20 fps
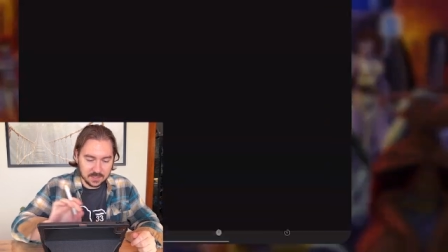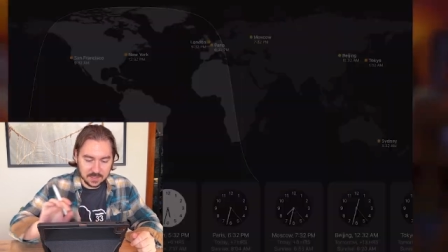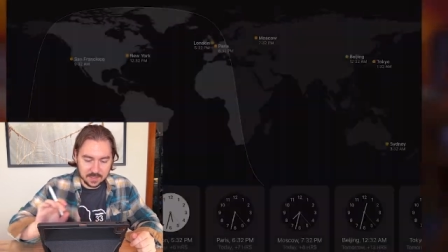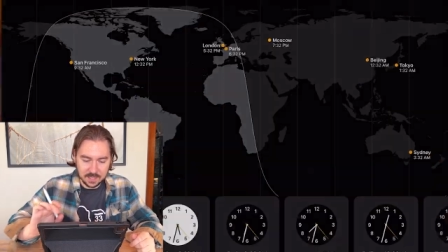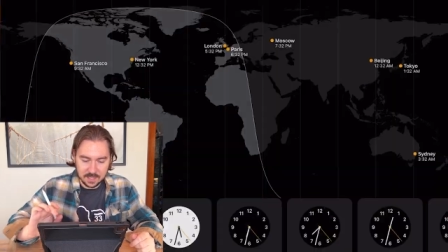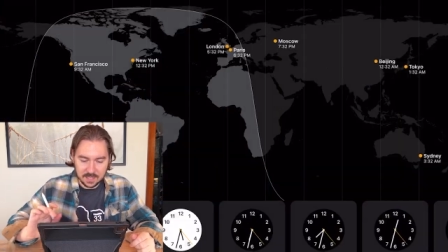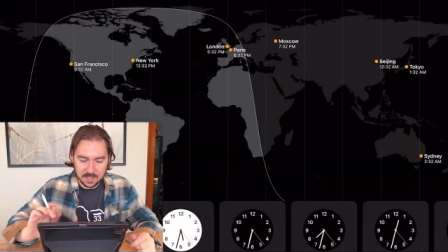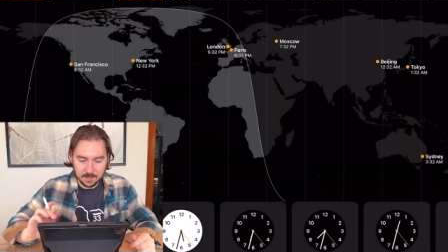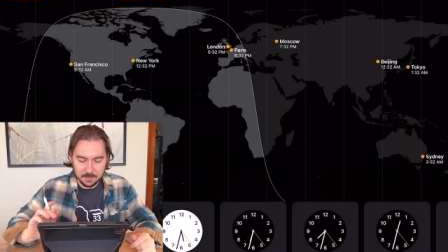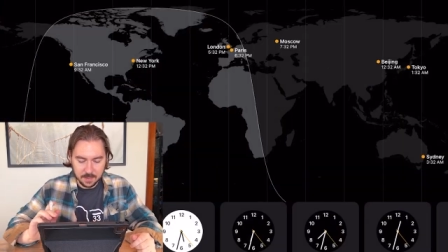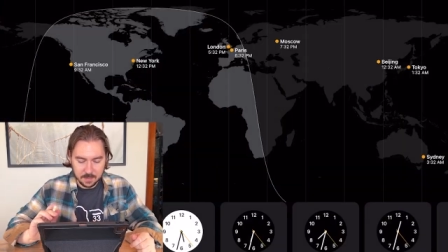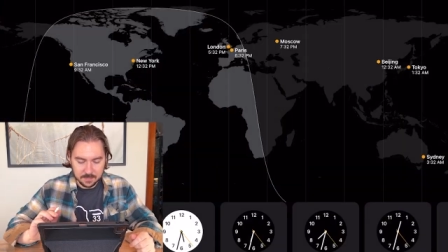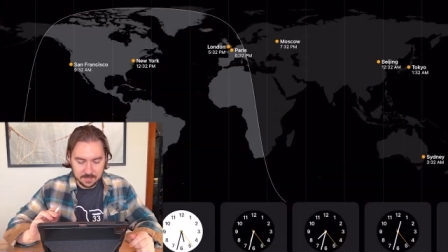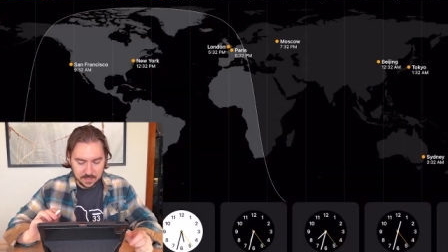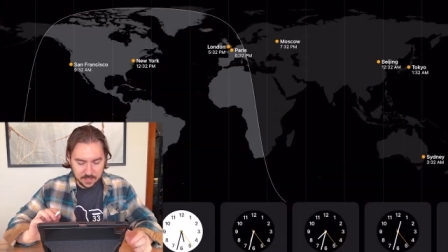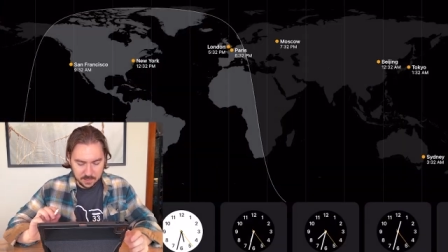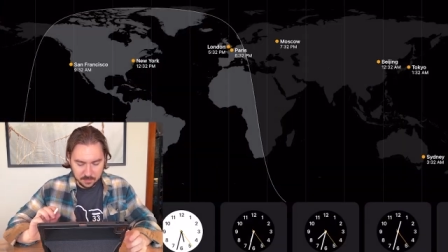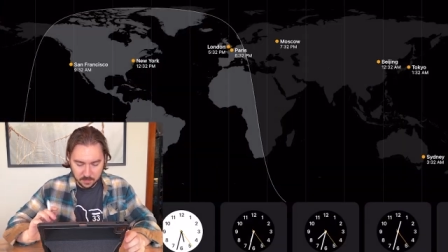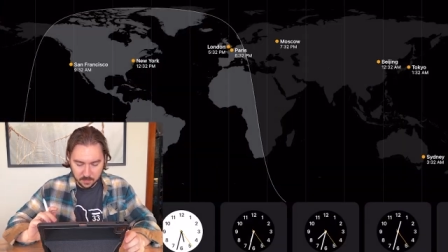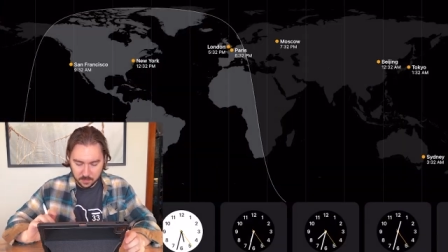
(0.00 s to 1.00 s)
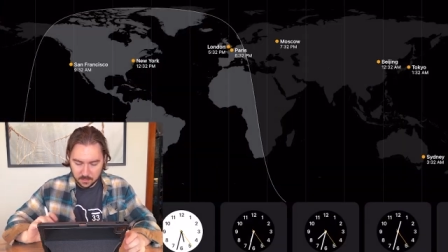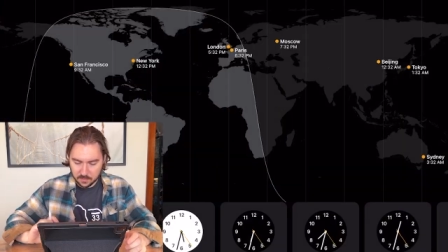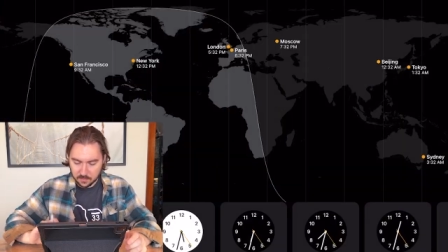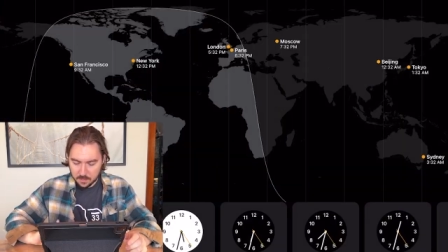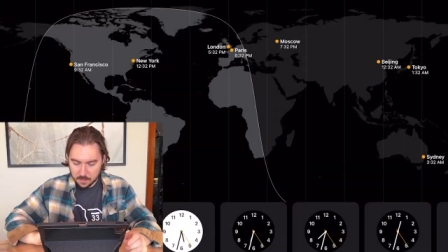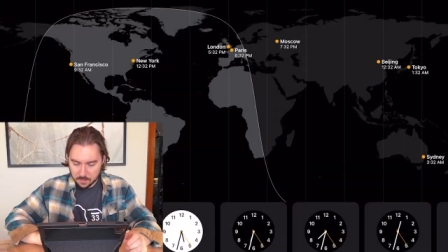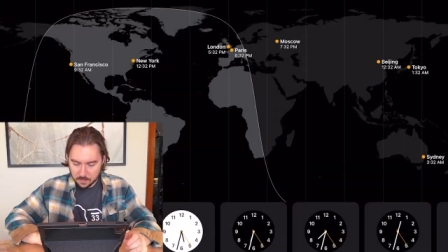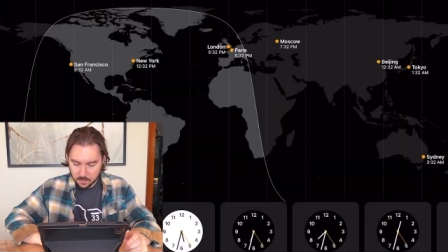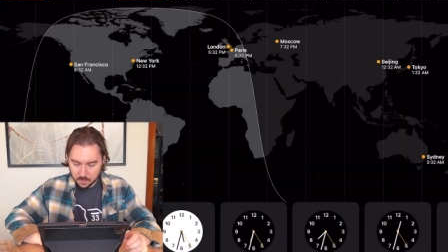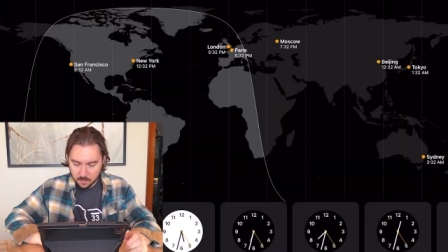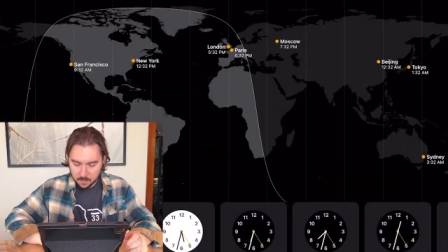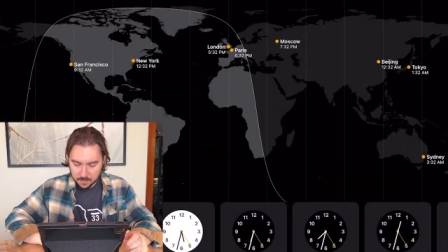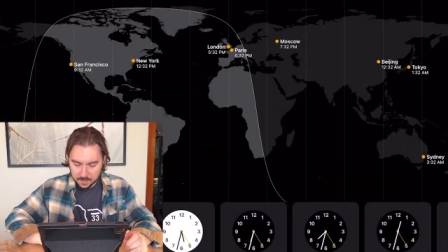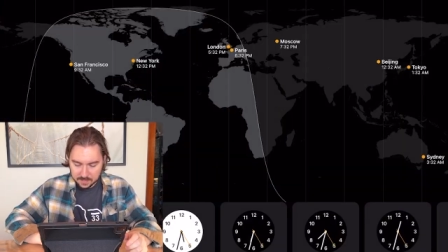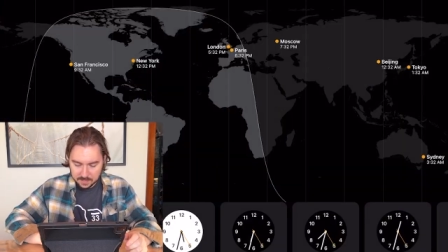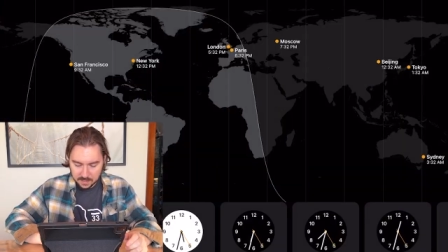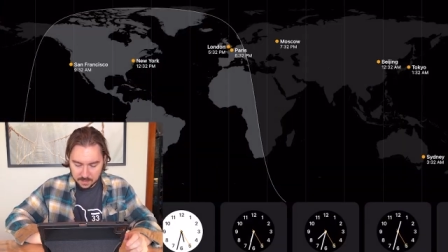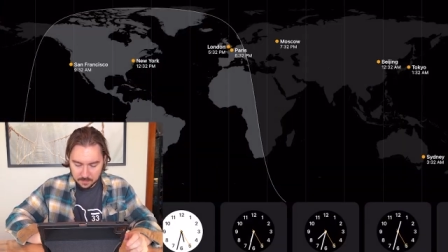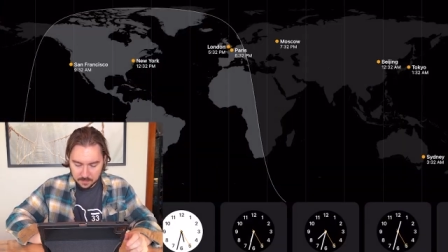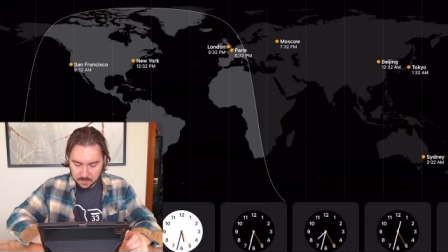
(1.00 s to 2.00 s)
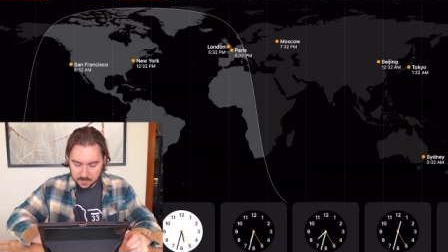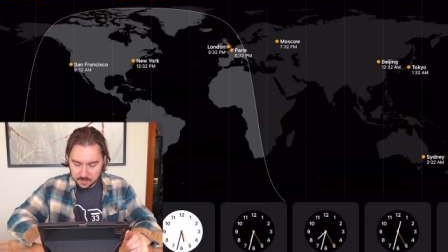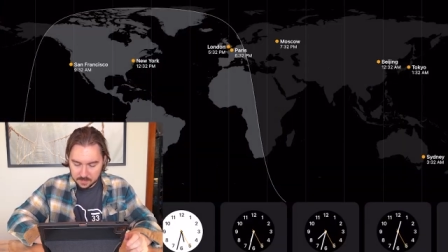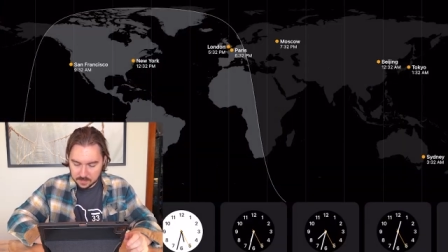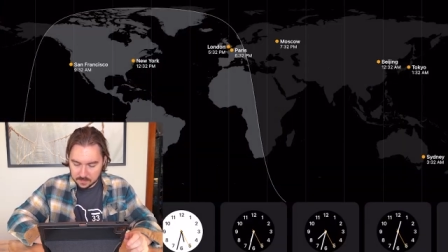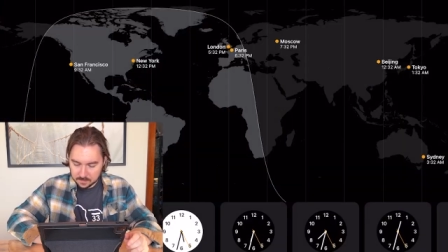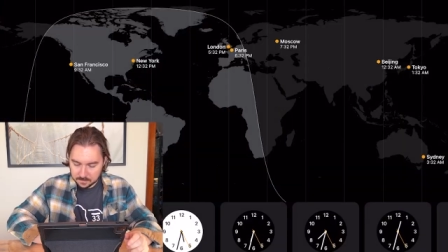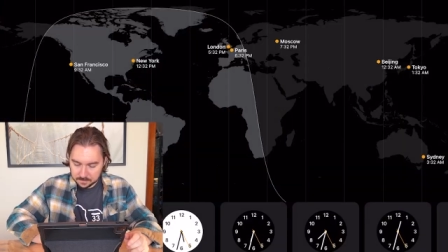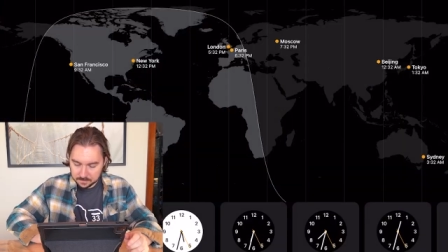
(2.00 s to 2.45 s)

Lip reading: I'm terrible with remembering where my timer is.